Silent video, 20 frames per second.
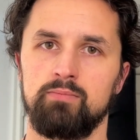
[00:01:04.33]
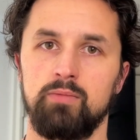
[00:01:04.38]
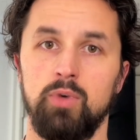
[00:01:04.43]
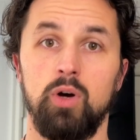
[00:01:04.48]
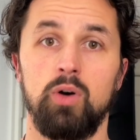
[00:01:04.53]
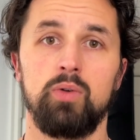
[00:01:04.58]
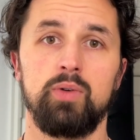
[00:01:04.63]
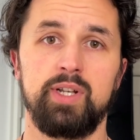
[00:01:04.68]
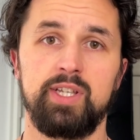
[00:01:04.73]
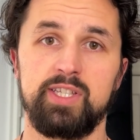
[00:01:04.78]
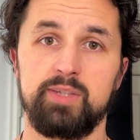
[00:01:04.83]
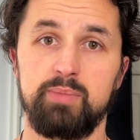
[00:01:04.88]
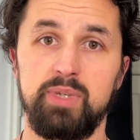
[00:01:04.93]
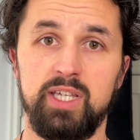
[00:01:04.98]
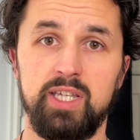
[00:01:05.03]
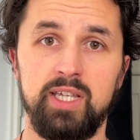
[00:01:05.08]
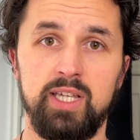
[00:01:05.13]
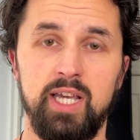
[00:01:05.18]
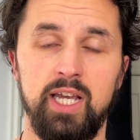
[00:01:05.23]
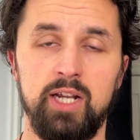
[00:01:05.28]
already
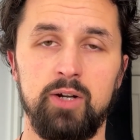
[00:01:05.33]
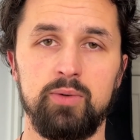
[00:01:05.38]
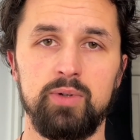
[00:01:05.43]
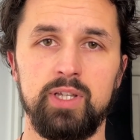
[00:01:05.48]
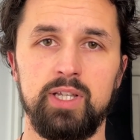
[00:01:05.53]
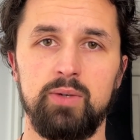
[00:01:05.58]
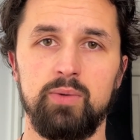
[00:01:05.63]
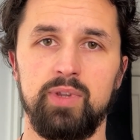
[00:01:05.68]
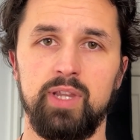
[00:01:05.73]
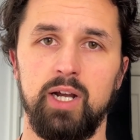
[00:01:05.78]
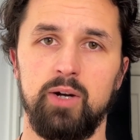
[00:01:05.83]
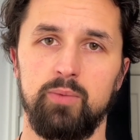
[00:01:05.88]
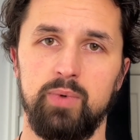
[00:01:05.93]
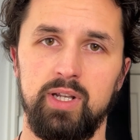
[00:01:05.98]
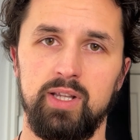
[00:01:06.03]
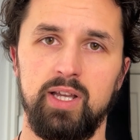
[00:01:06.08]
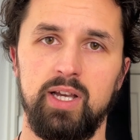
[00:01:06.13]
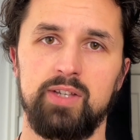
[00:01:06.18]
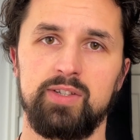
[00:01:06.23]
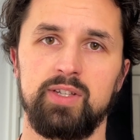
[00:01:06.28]
speaking angrily without
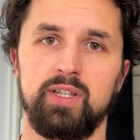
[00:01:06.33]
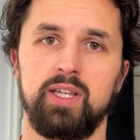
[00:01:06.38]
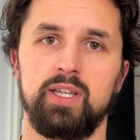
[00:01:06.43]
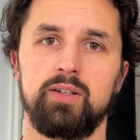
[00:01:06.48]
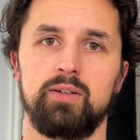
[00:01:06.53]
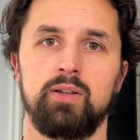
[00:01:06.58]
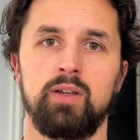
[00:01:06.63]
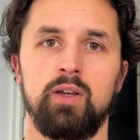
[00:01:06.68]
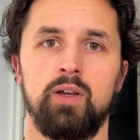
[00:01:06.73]
realizing it,